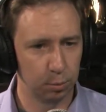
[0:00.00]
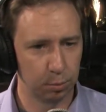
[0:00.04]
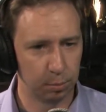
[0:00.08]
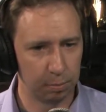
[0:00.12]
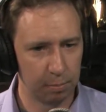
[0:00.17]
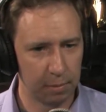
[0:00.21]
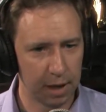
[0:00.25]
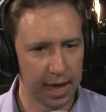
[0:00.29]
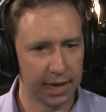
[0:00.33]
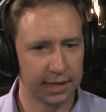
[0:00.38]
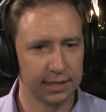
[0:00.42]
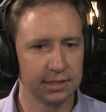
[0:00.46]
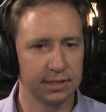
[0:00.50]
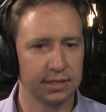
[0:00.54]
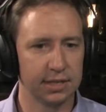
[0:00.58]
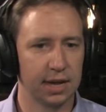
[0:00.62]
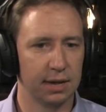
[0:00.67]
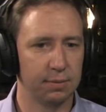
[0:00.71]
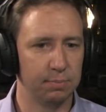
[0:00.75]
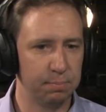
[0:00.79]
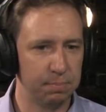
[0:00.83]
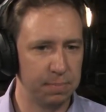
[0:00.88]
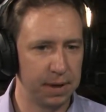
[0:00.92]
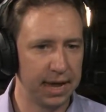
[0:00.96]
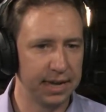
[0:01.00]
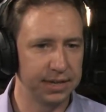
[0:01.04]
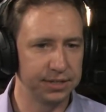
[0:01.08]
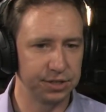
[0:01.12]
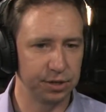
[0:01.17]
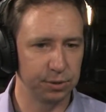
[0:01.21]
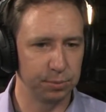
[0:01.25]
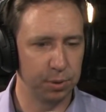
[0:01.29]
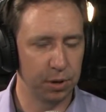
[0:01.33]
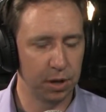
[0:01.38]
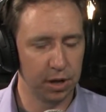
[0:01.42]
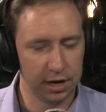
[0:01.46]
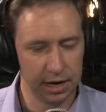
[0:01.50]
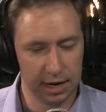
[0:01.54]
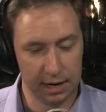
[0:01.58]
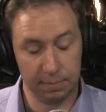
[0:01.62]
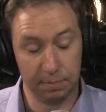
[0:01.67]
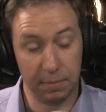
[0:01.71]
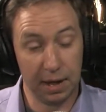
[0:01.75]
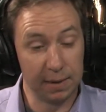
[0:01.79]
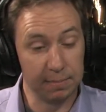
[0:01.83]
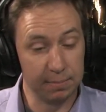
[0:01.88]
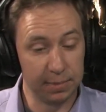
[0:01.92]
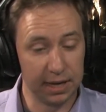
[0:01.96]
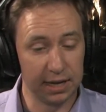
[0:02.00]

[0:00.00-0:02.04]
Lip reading: mindset, based upon and